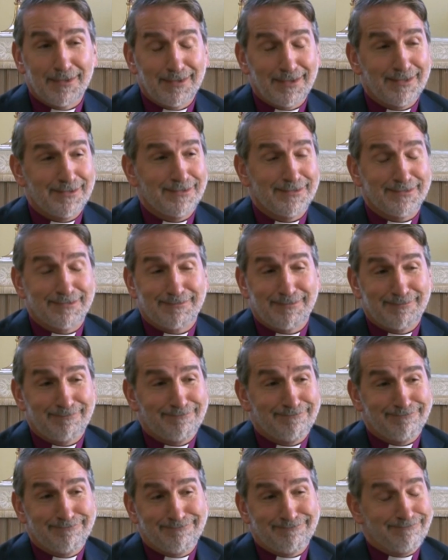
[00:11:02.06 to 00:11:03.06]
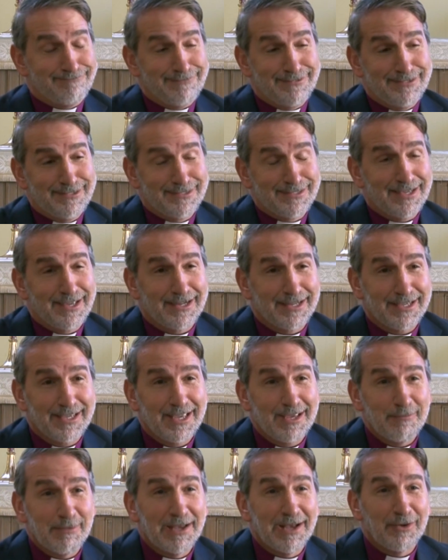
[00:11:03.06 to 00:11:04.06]
it just kind of
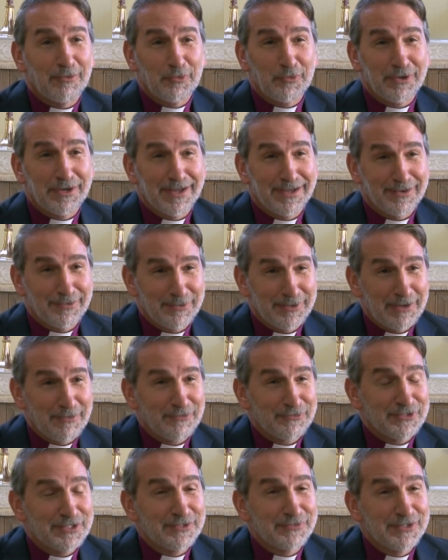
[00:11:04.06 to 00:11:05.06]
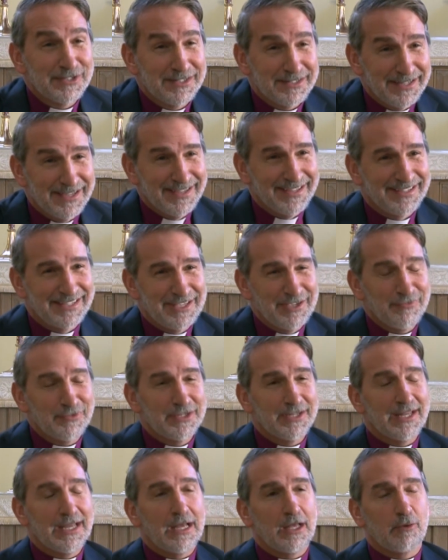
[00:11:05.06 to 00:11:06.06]
came out when I was giving
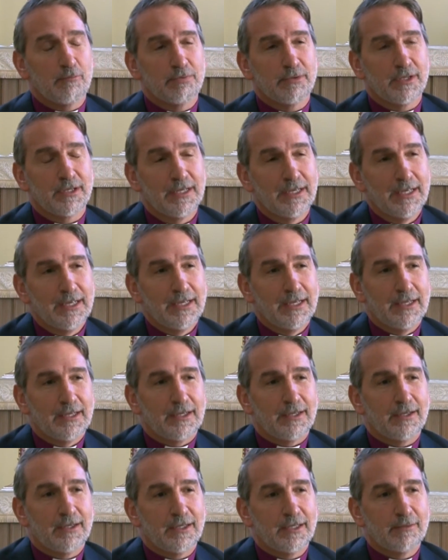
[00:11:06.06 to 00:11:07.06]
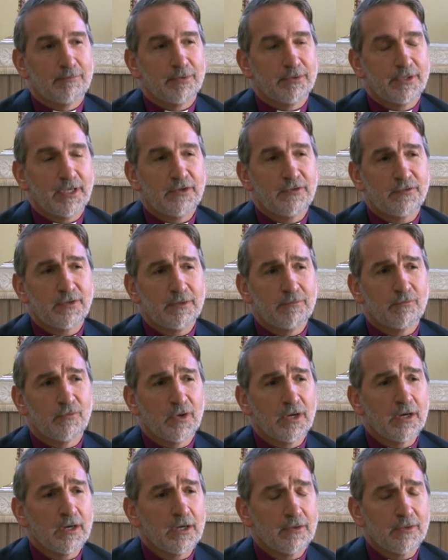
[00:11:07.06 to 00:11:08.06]
it out. But
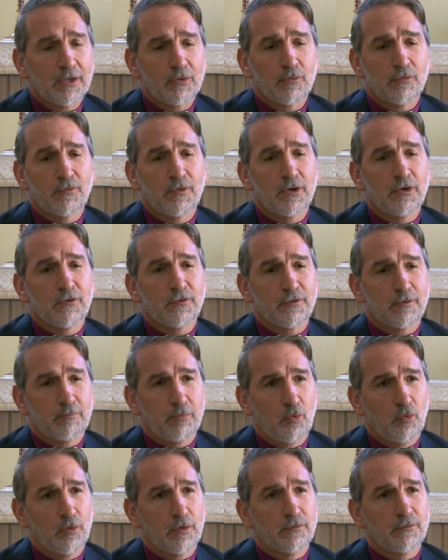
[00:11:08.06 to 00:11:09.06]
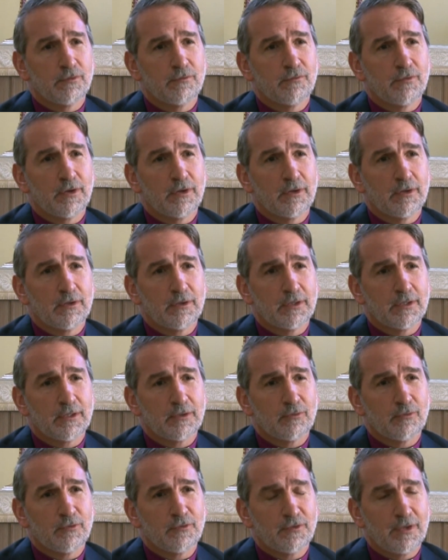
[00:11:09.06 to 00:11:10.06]
they were very supportive and very
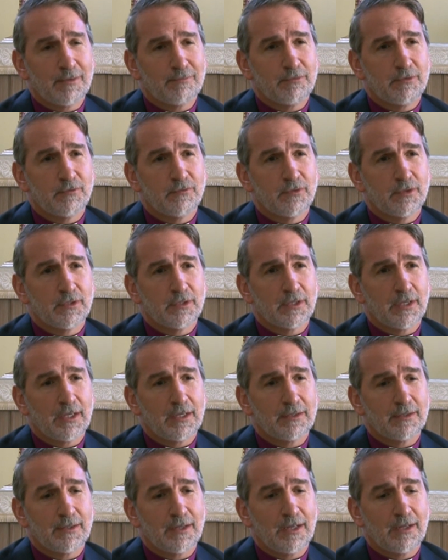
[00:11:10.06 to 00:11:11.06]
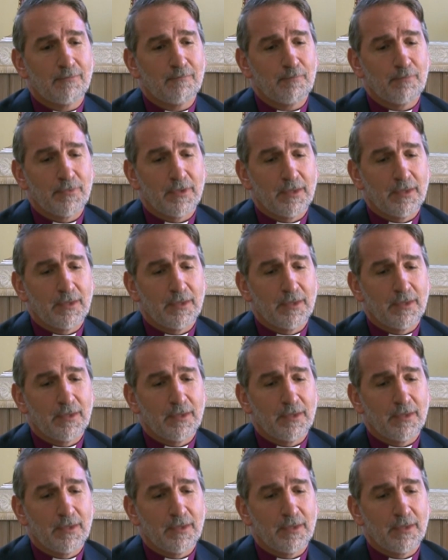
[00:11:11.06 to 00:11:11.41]
receptive, and I